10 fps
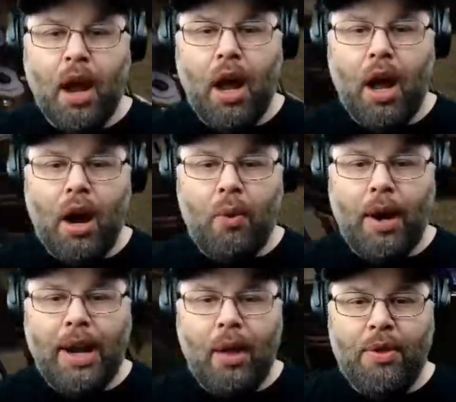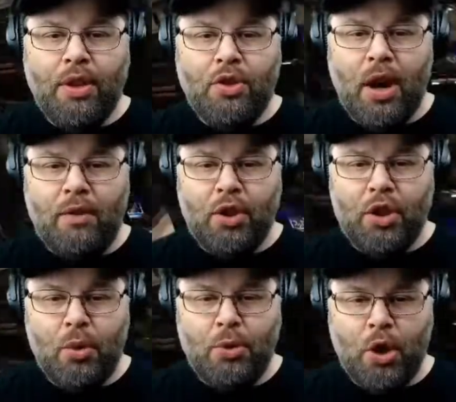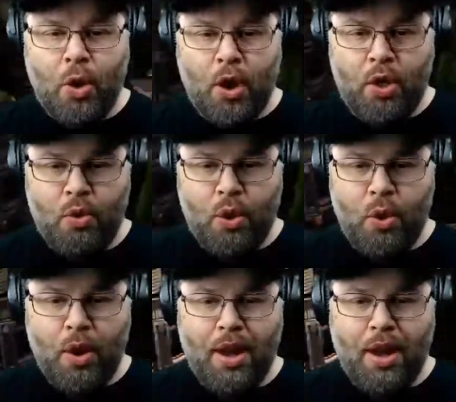Right now, these travel tubes are going through